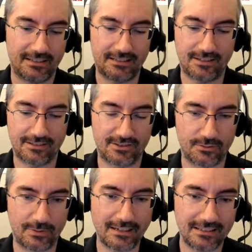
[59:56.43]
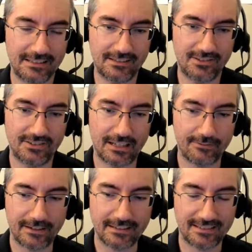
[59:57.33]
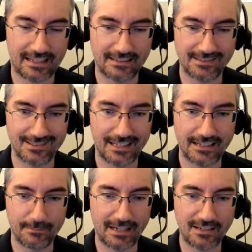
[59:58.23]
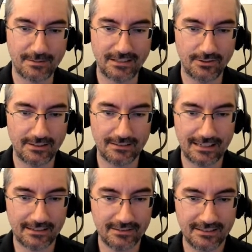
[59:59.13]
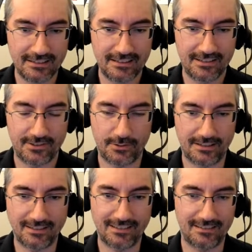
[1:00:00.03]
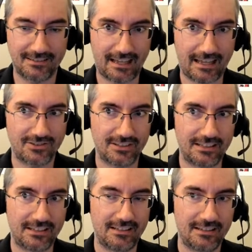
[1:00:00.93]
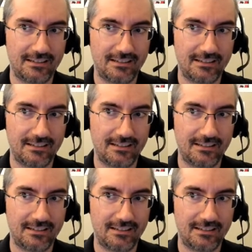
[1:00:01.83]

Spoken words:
that talks directly to ZFS at its data management unit layer. So it doesn't actually,